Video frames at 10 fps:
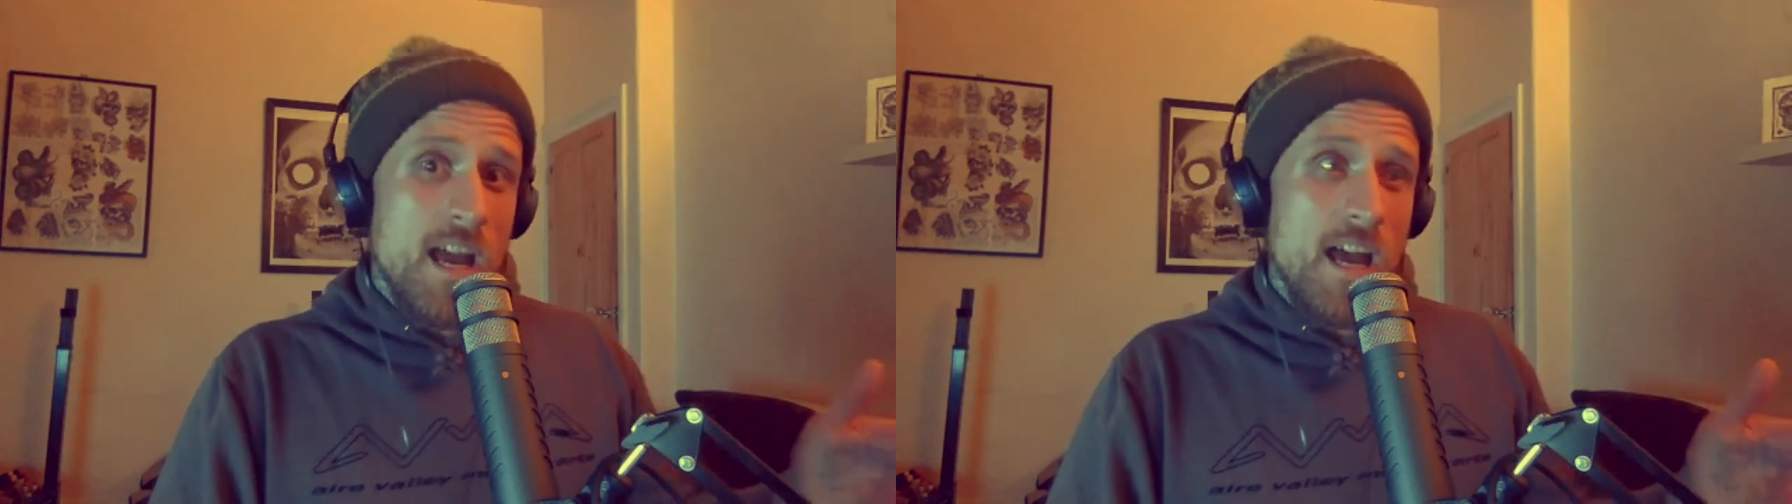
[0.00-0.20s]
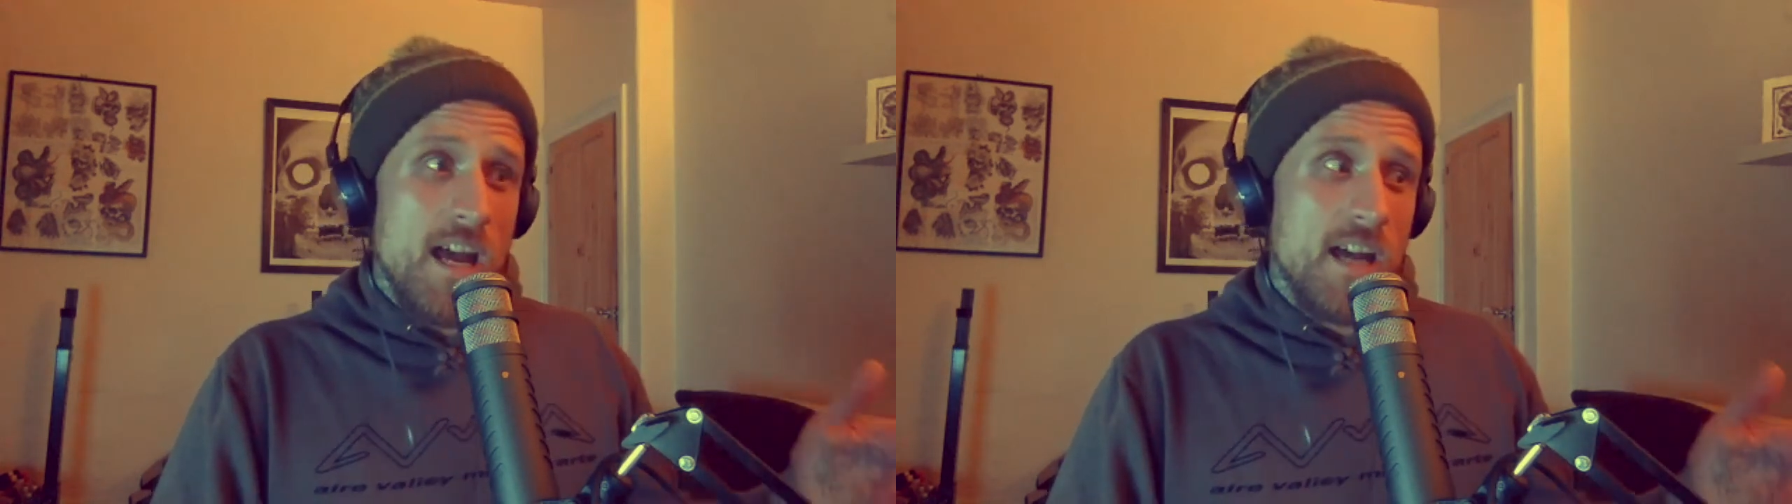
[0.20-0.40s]

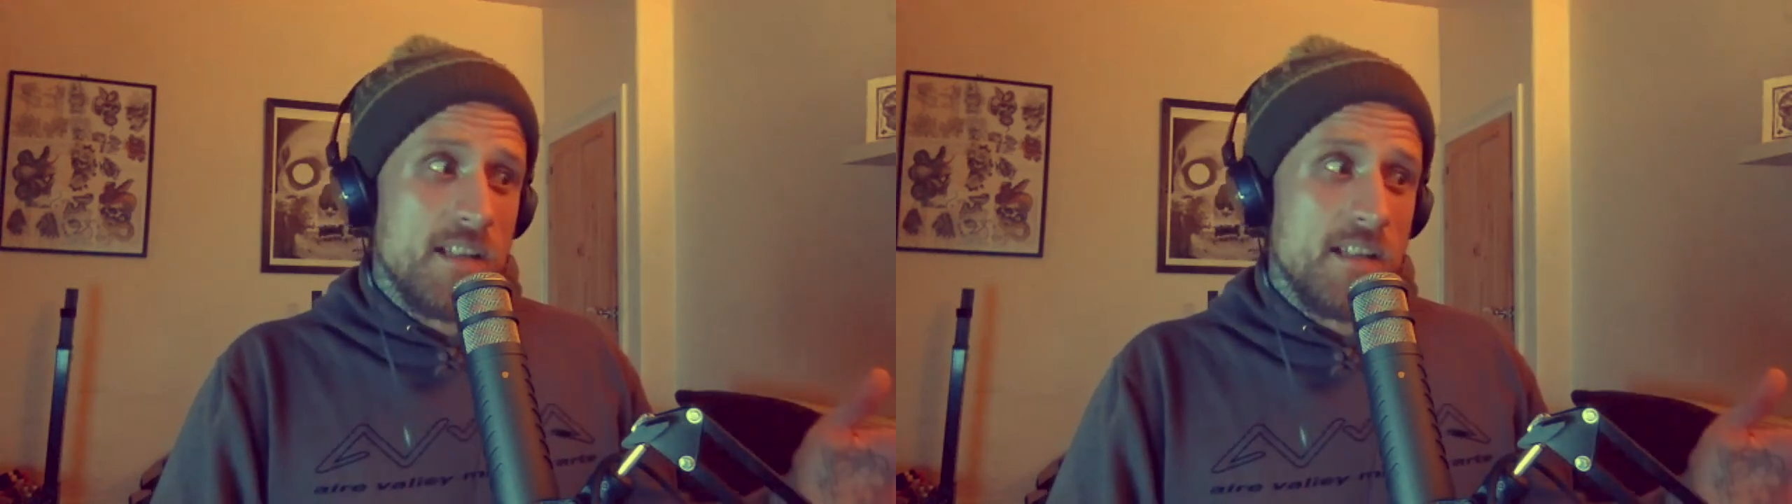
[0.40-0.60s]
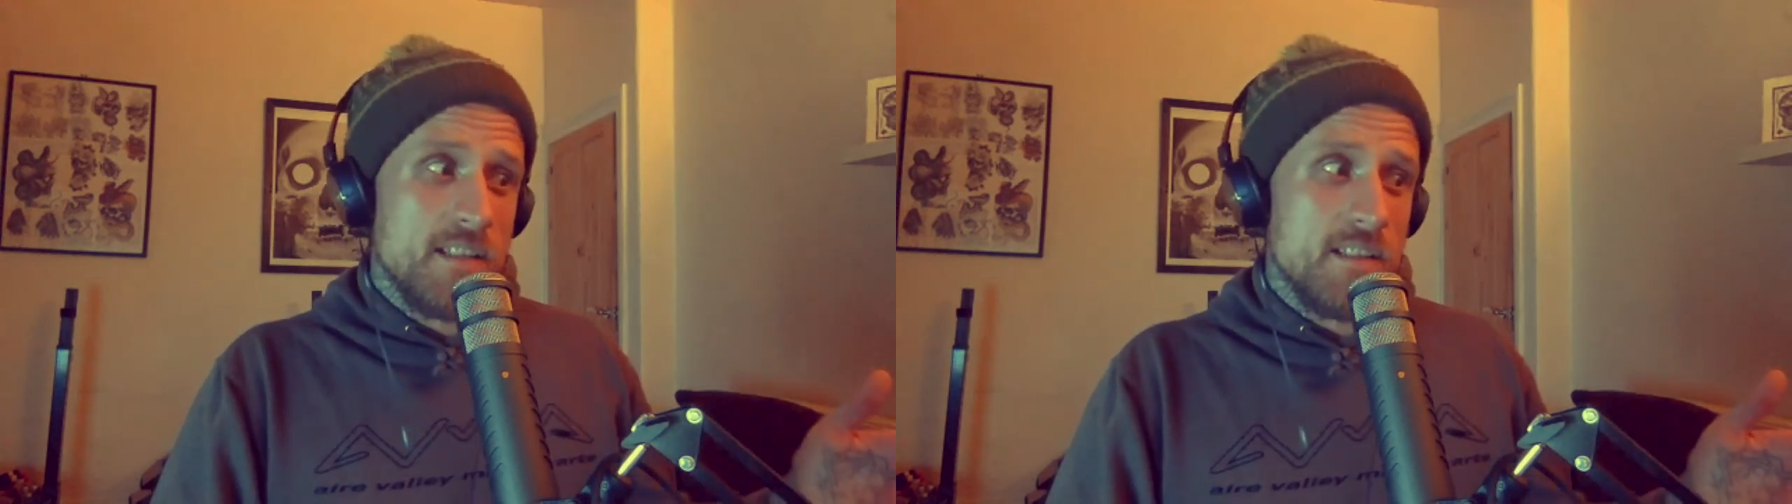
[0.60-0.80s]

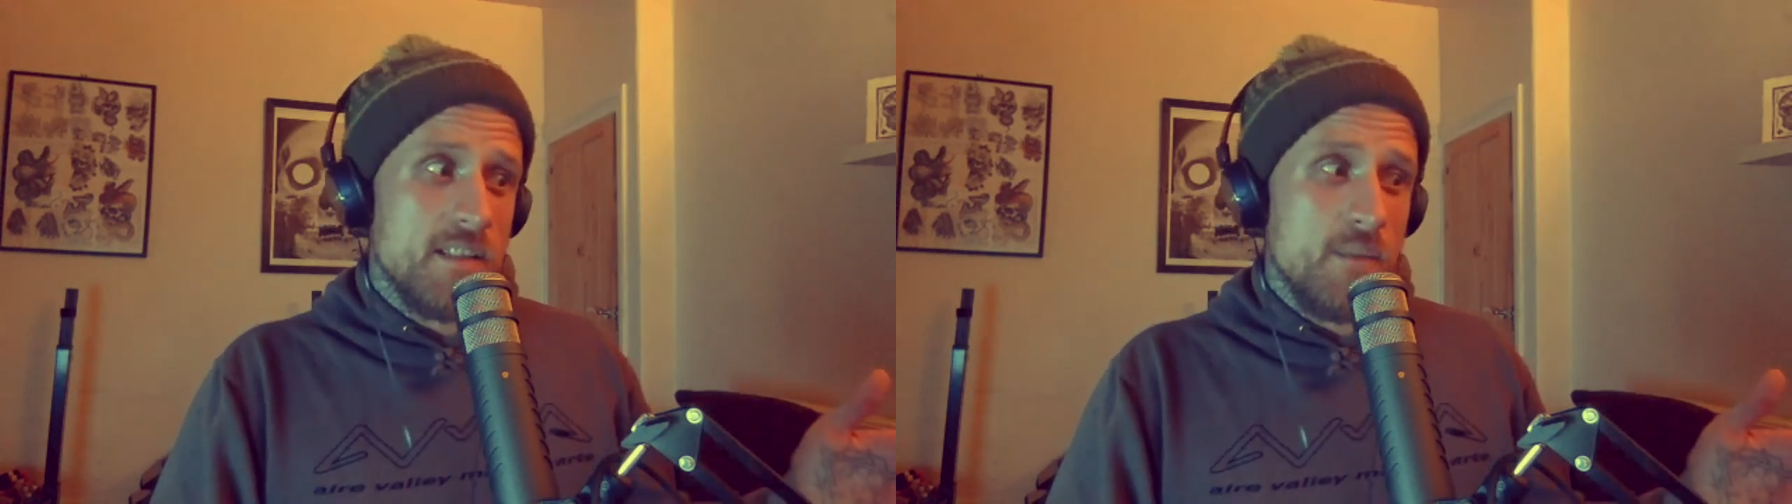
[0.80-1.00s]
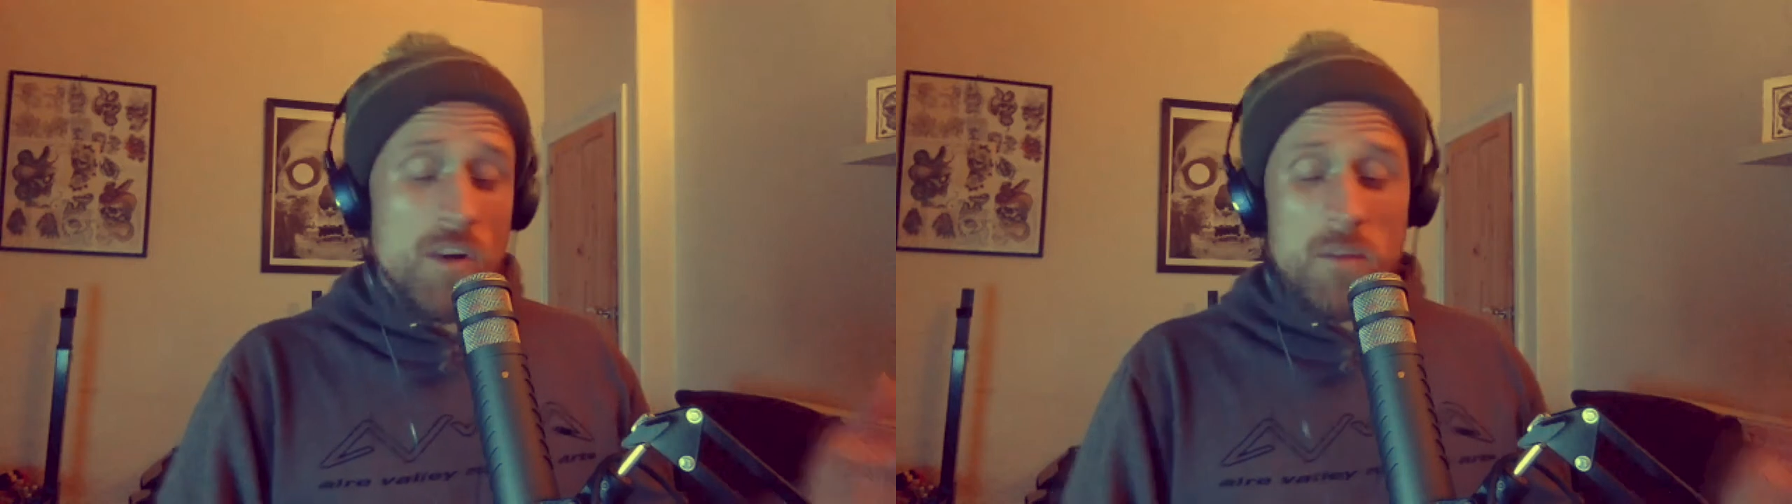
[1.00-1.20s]
and
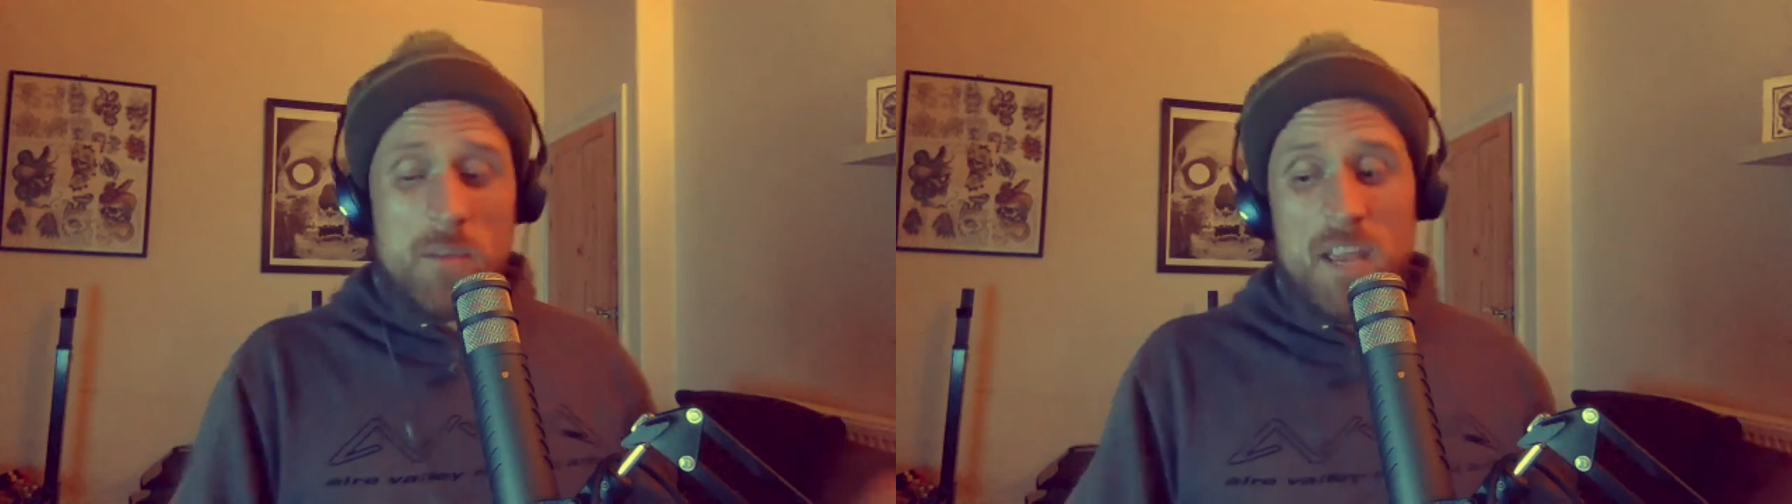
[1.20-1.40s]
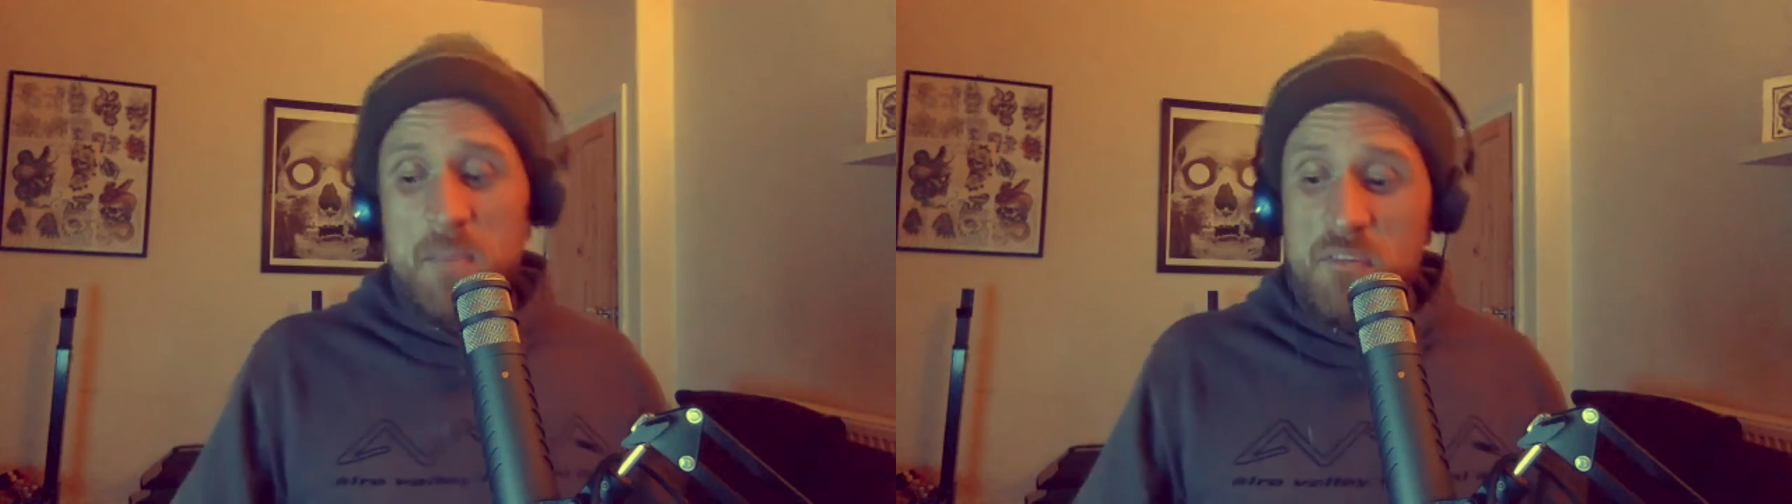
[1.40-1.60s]
they've already
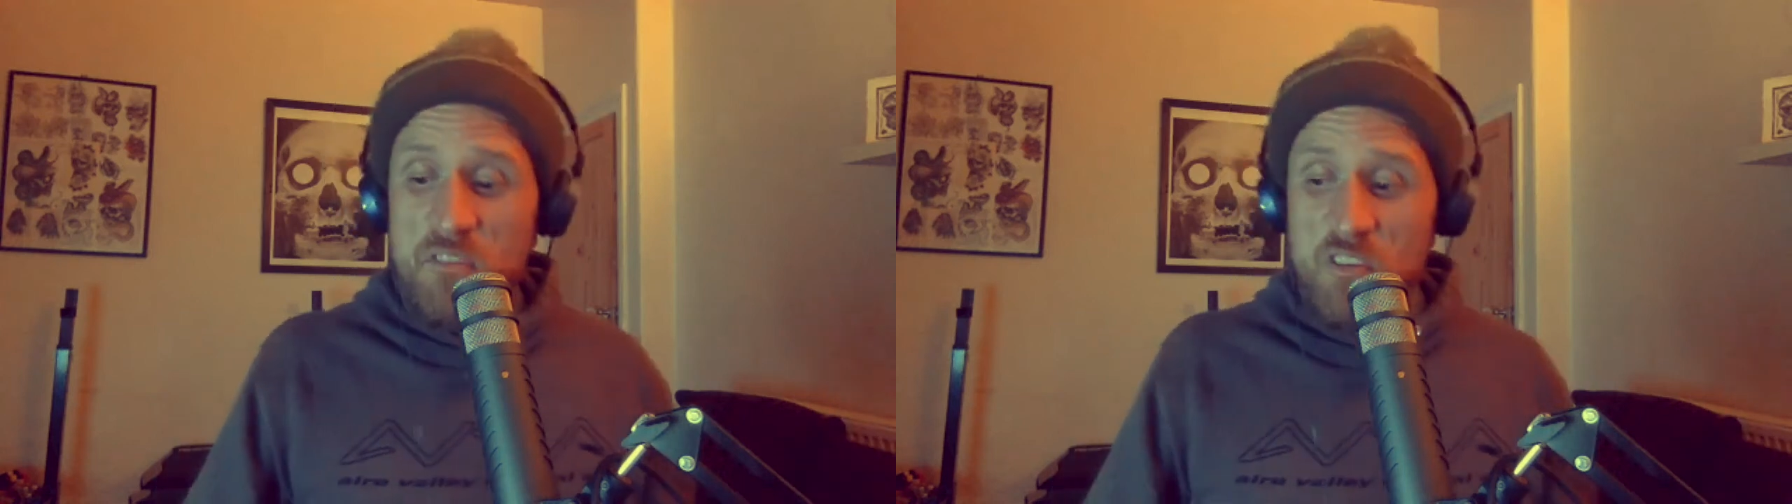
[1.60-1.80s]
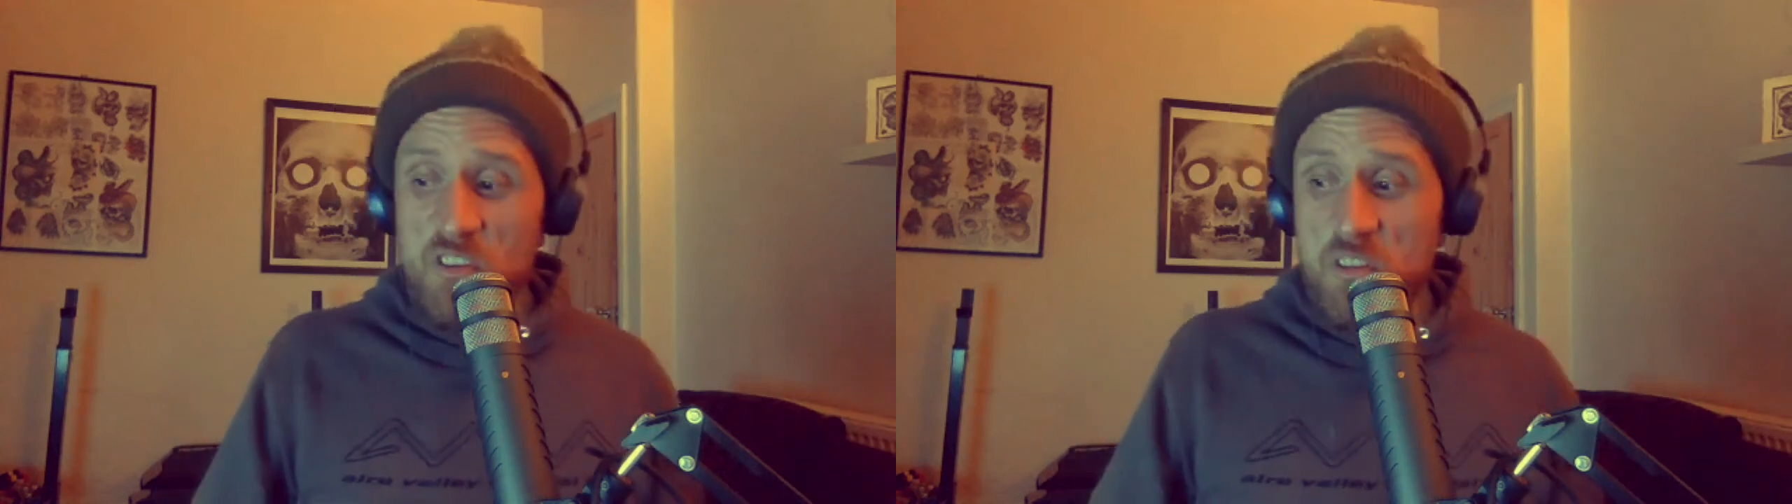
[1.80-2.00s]
paid me
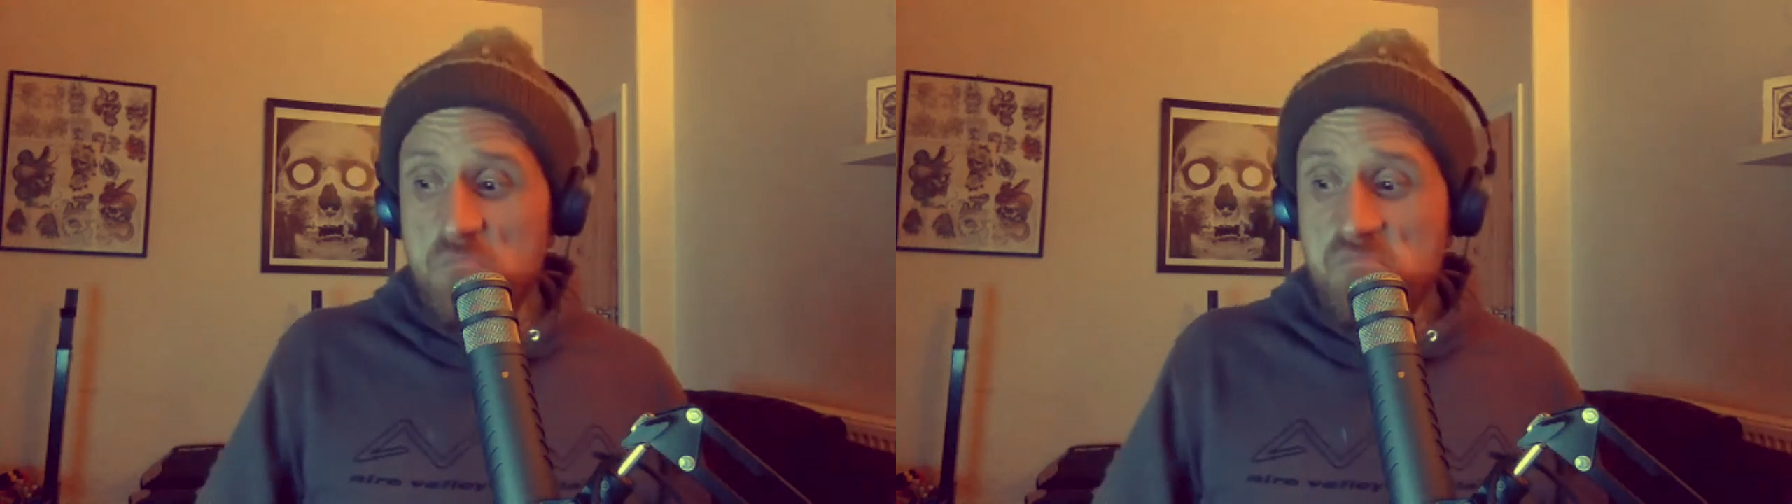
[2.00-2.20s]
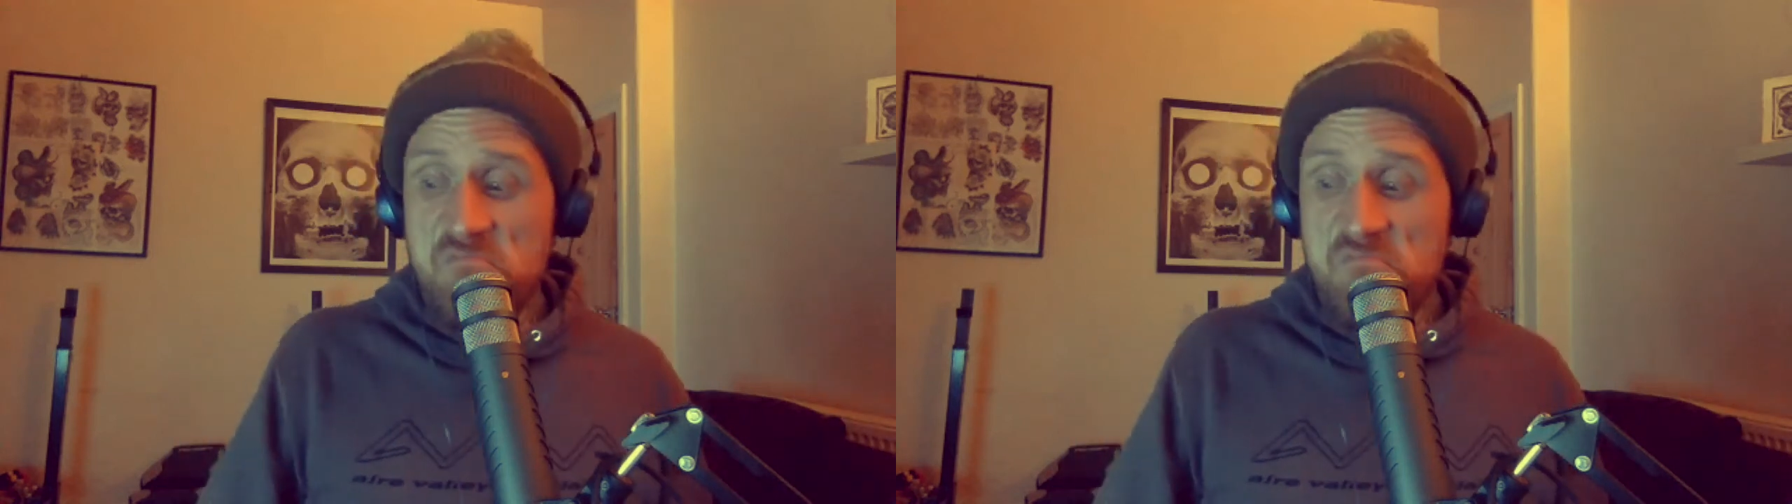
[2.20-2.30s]
for them.